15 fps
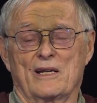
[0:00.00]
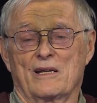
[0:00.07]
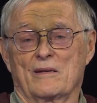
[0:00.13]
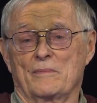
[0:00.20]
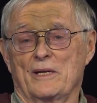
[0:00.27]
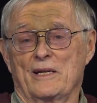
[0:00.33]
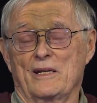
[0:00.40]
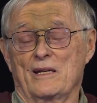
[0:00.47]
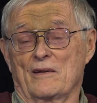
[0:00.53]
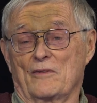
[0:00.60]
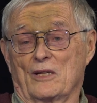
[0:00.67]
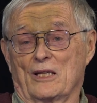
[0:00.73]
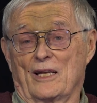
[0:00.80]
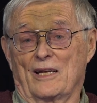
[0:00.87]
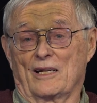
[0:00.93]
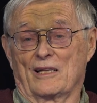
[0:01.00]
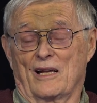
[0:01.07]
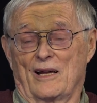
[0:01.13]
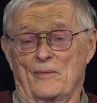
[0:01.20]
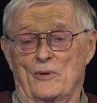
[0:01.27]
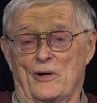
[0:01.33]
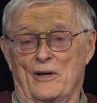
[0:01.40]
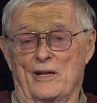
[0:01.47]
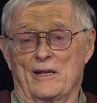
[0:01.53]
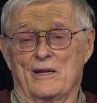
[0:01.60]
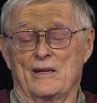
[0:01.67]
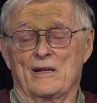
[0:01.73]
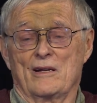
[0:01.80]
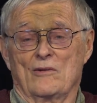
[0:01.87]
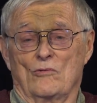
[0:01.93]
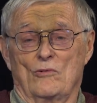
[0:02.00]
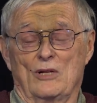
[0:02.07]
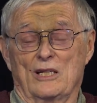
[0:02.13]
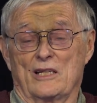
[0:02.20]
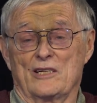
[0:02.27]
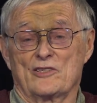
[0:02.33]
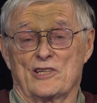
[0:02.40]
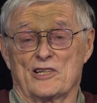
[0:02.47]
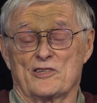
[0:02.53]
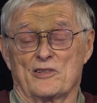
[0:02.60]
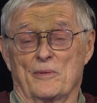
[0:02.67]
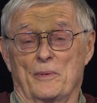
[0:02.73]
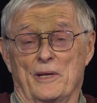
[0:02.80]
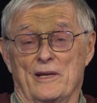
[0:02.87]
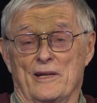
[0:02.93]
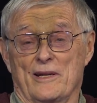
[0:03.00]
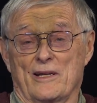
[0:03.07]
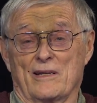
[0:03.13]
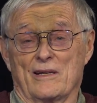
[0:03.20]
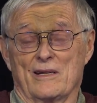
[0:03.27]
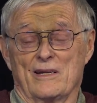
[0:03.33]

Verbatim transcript: committee of the Ledding Library really since the beginning.